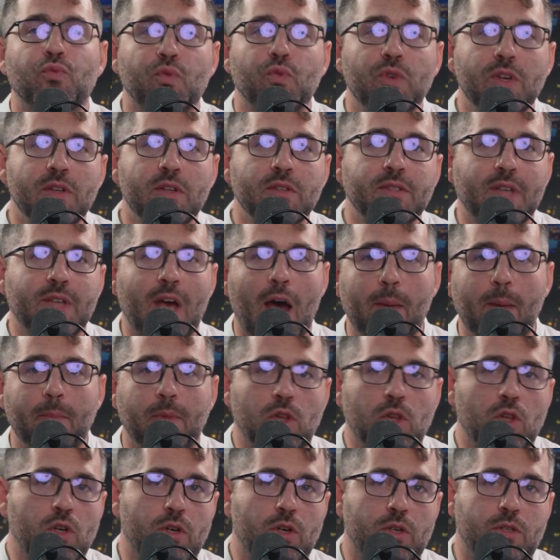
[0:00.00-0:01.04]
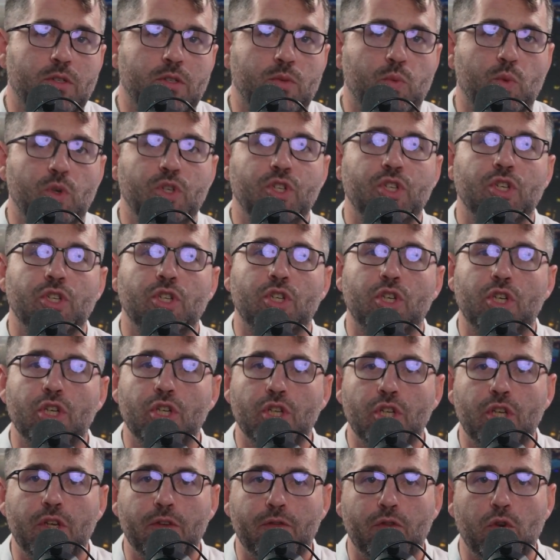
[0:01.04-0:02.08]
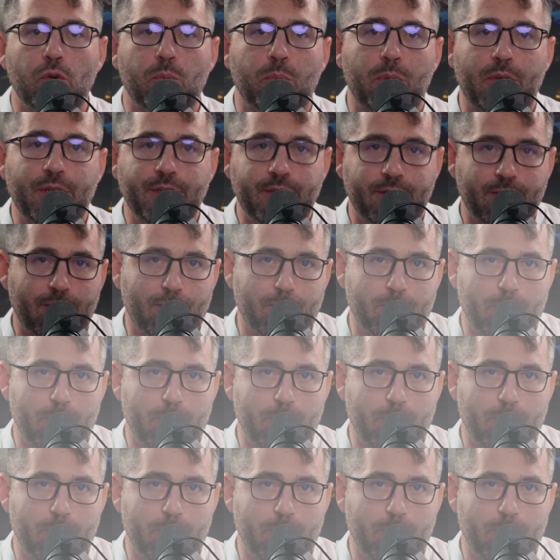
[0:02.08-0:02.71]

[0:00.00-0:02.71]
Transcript: real-time alerts, which can give you peace of